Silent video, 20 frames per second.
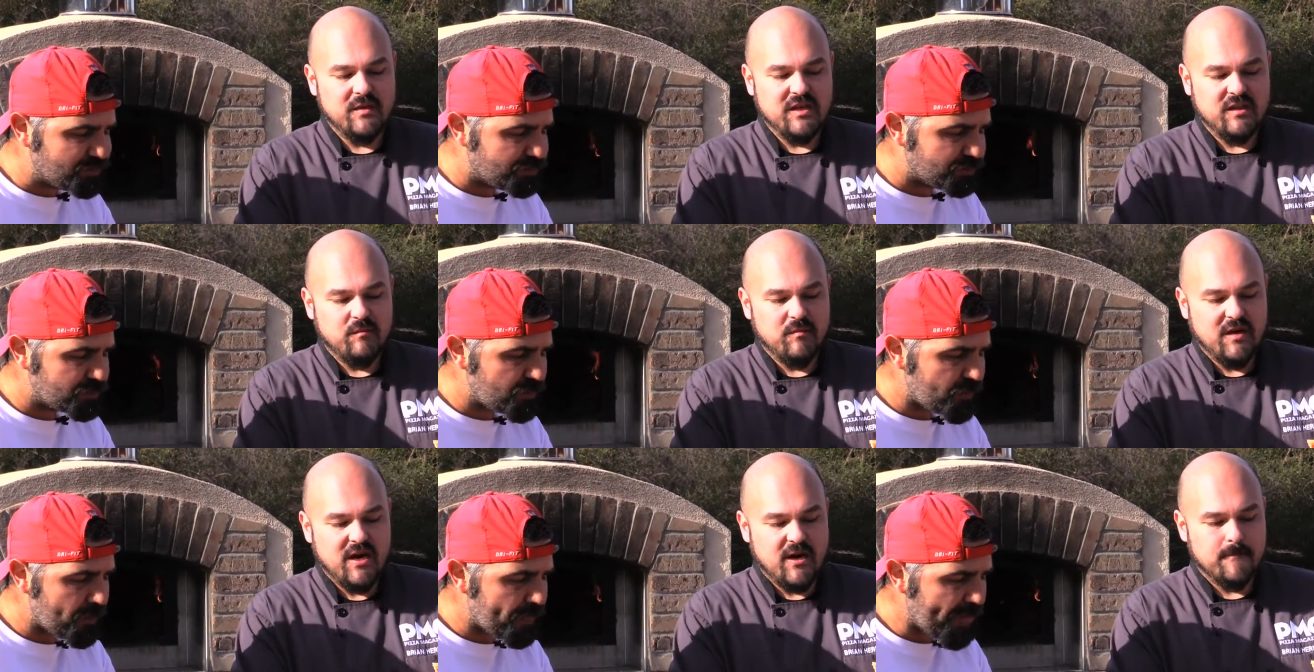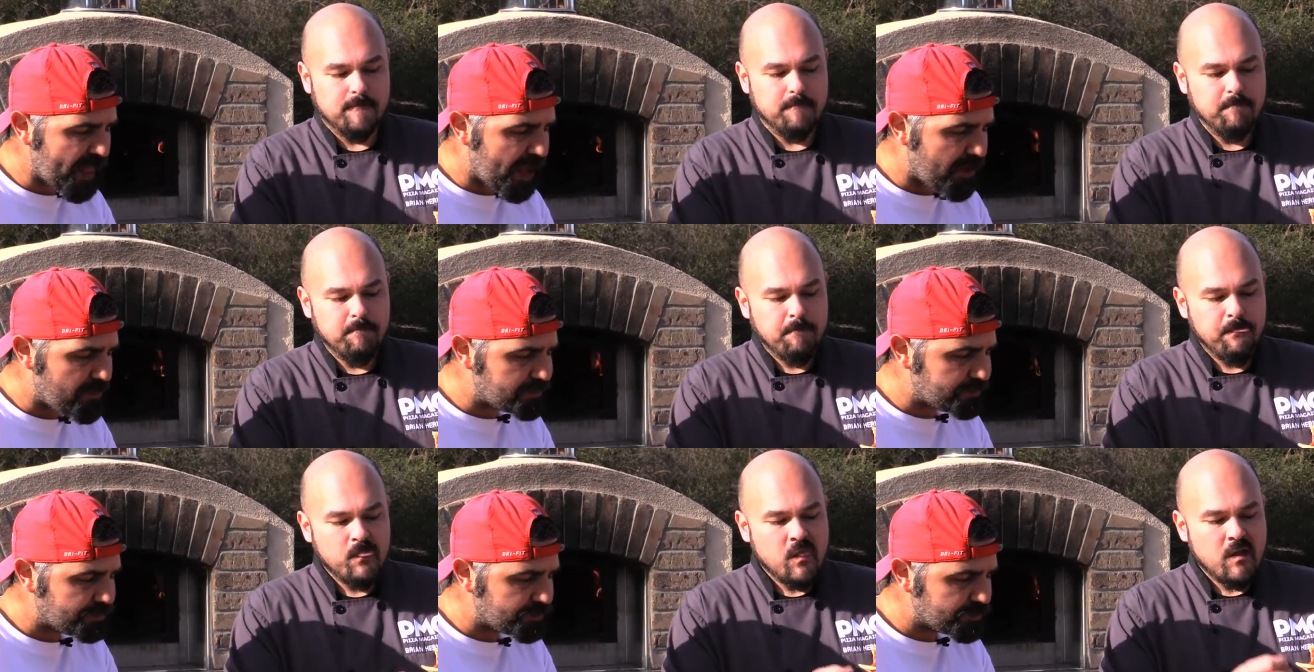Speaker 1: on the bottom,
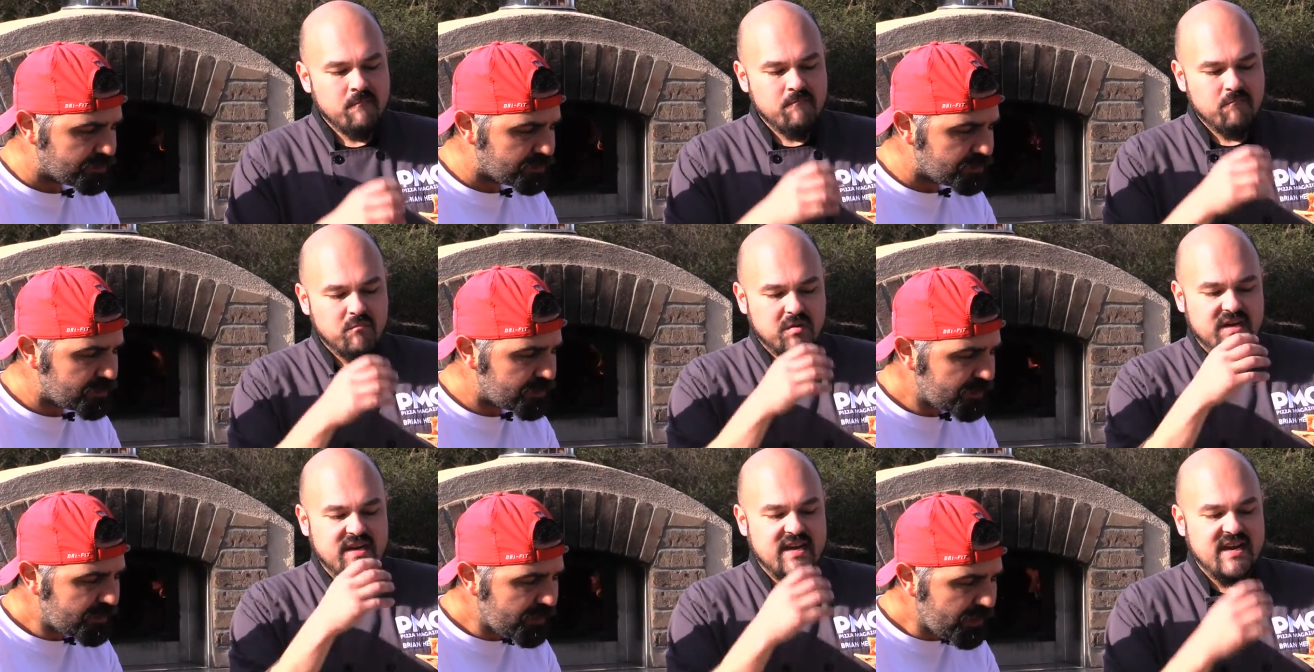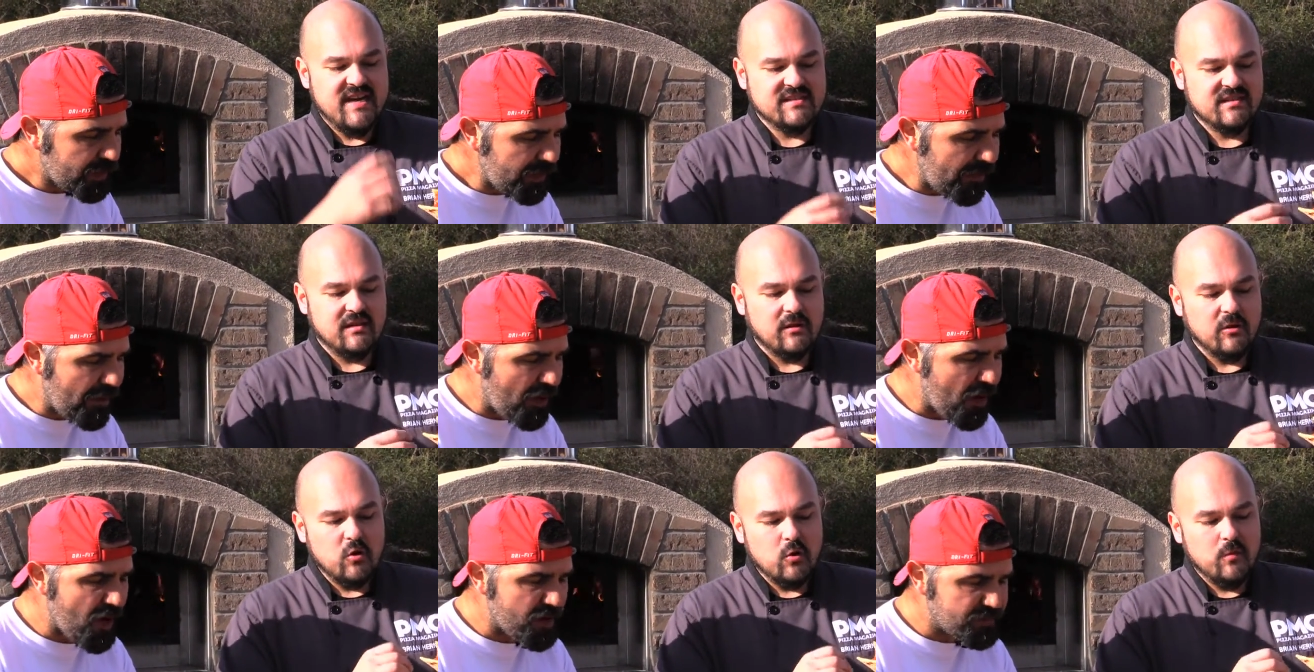but it has a
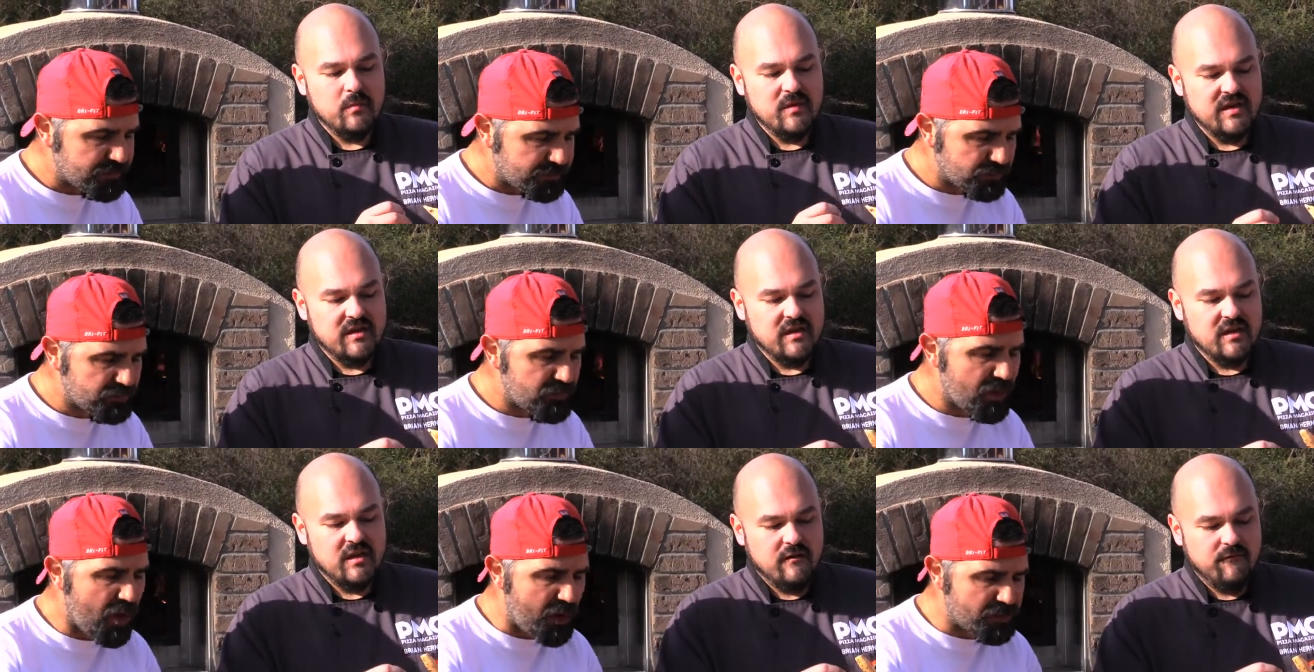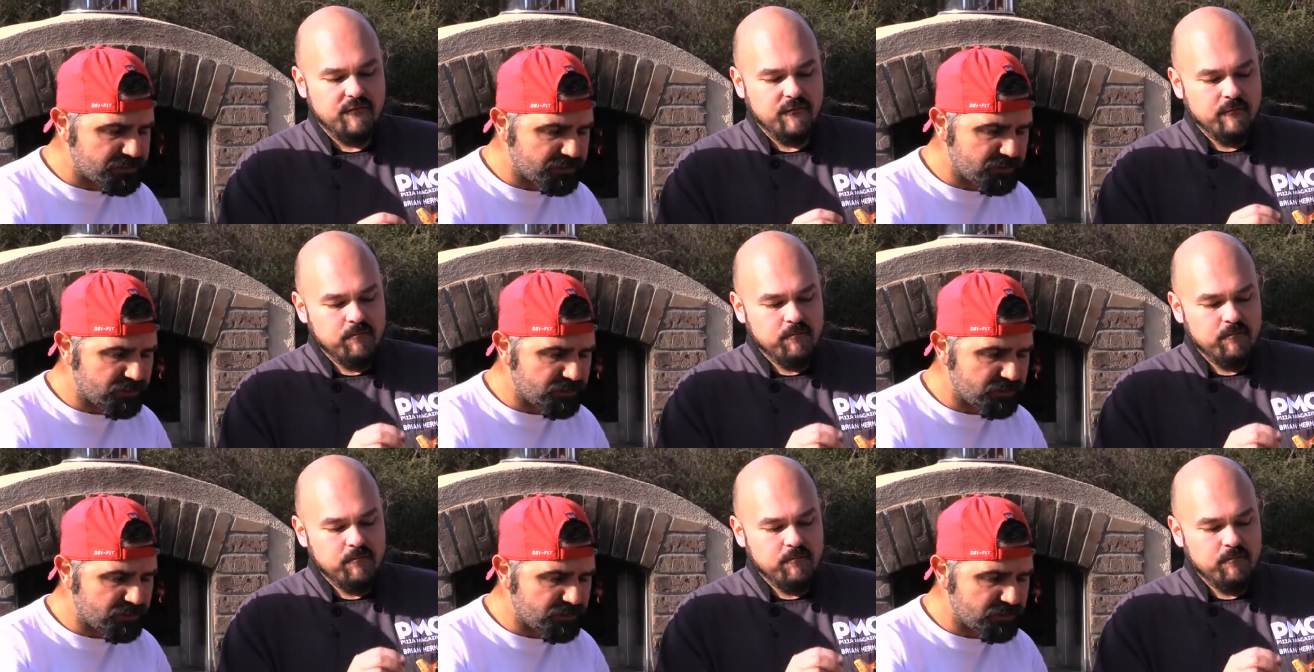little bit of give.